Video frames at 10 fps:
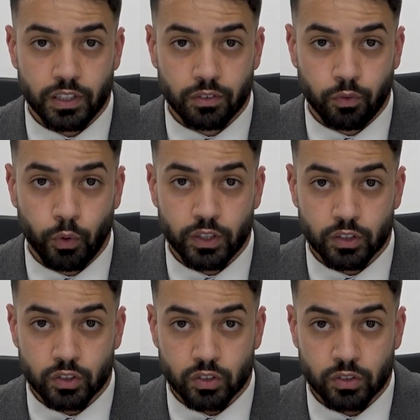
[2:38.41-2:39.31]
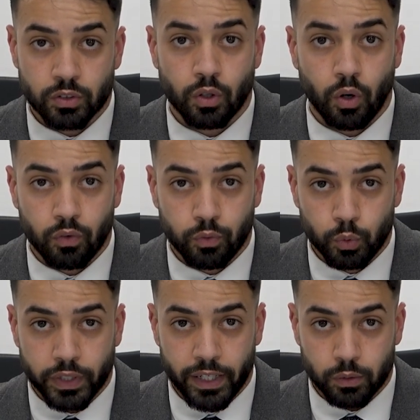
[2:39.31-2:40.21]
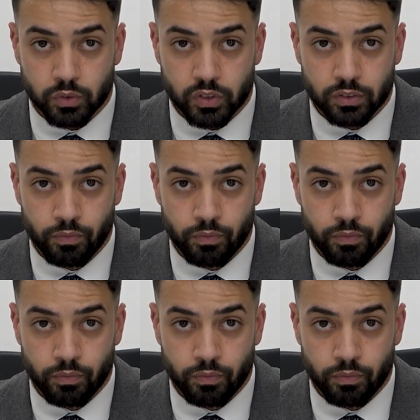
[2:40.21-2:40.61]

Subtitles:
avoidance of all doubt.